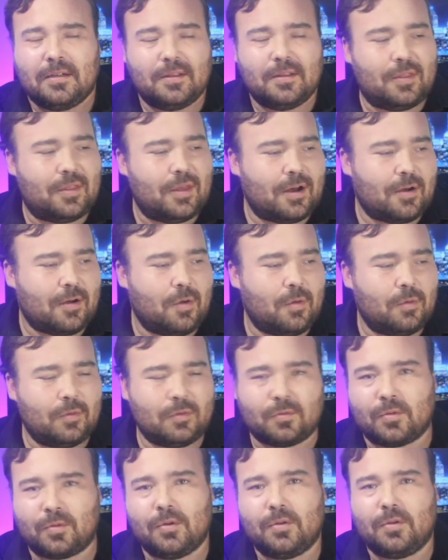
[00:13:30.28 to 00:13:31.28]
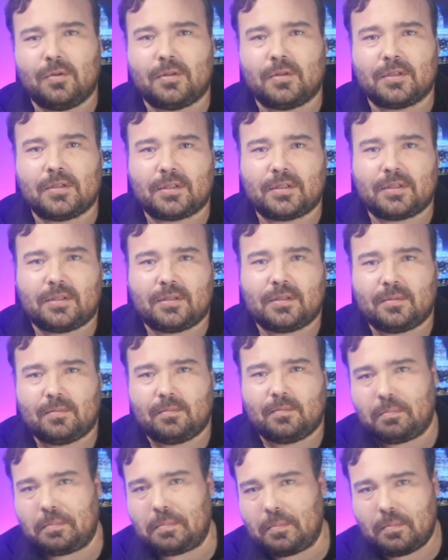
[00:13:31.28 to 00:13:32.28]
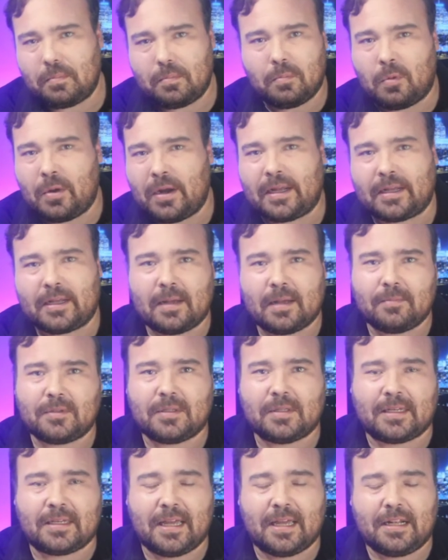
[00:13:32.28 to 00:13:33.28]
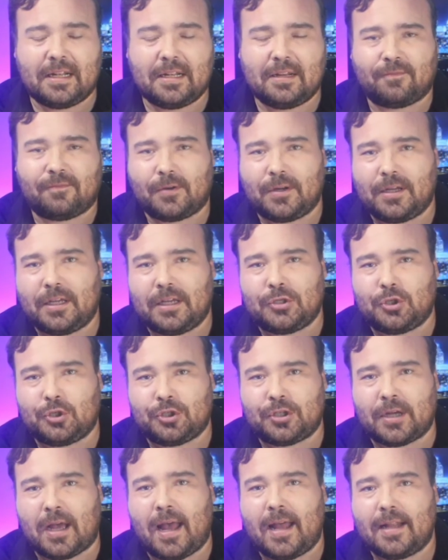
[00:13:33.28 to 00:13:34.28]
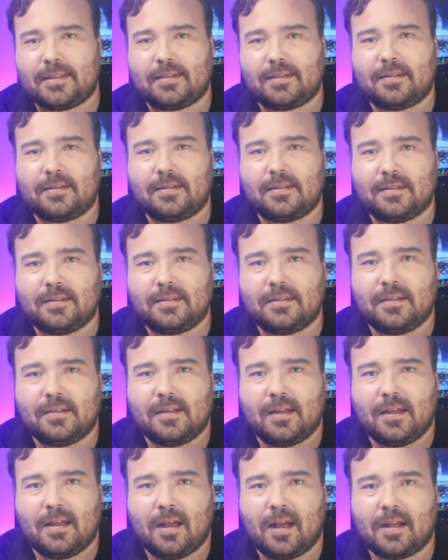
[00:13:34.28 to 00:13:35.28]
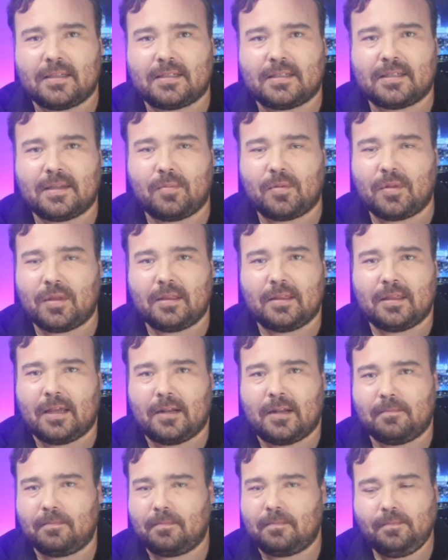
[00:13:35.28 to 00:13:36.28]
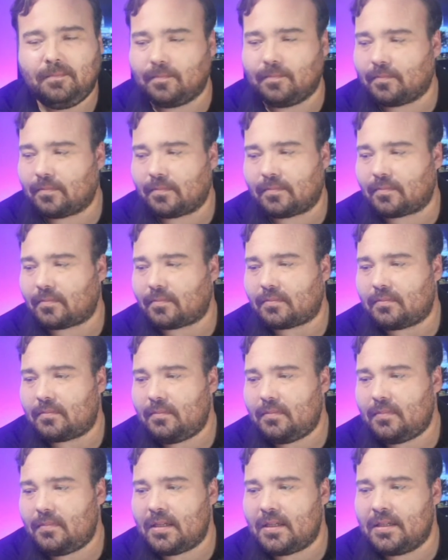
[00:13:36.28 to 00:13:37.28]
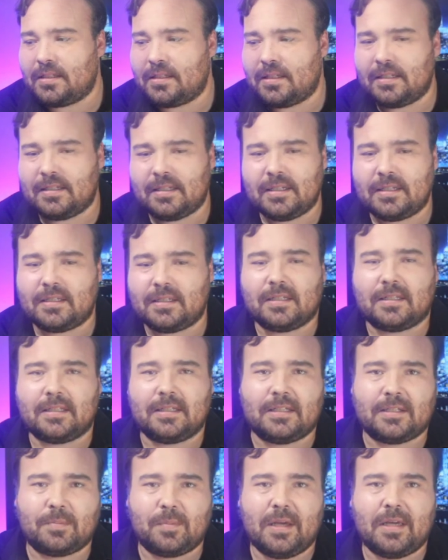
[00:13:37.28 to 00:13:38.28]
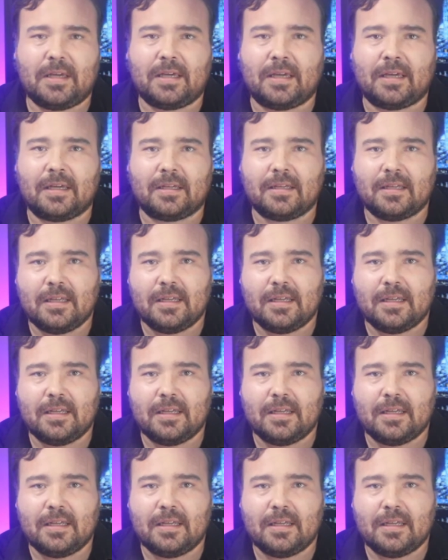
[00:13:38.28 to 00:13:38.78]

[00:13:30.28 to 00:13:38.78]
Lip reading: their own rules when it comes to getting a freaking shot on something that, statistically speaking,